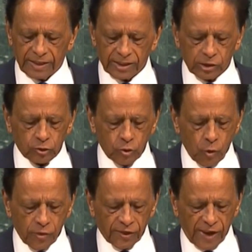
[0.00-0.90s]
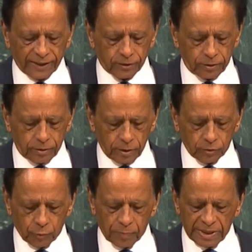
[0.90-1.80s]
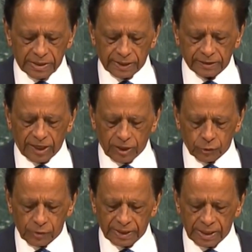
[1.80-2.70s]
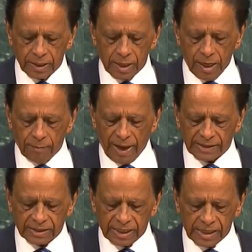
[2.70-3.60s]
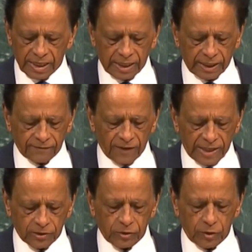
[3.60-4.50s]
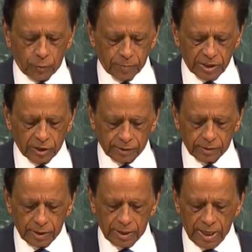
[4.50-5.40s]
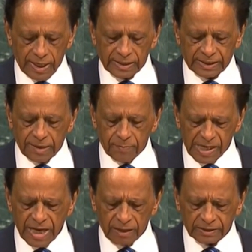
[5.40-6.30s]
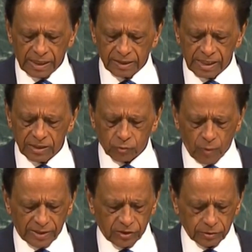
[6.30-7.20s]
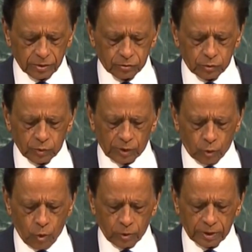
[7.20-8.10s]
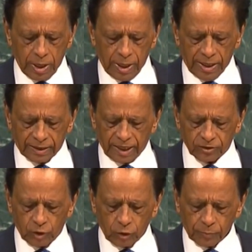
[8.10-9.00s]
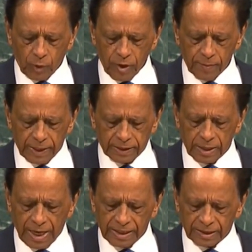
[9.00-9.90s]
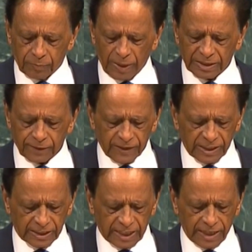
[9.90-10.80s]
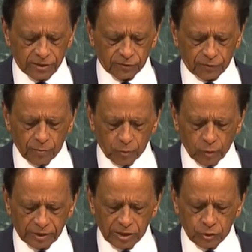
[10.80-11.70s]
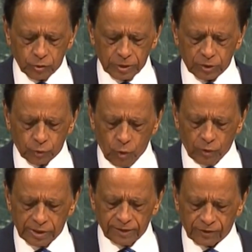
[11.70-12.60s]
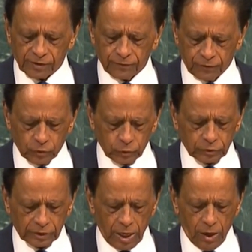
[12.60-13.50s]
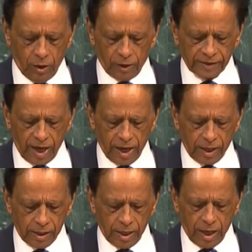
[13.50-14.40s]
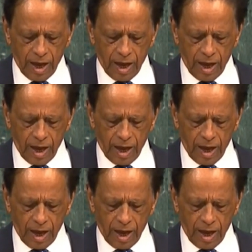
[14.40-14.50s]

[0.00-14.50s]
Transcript: that there is no threat to peace and security by seeking an advisory opinion. Simply asking these questions to the court does not prohibit specific states from continuing to hold different views on the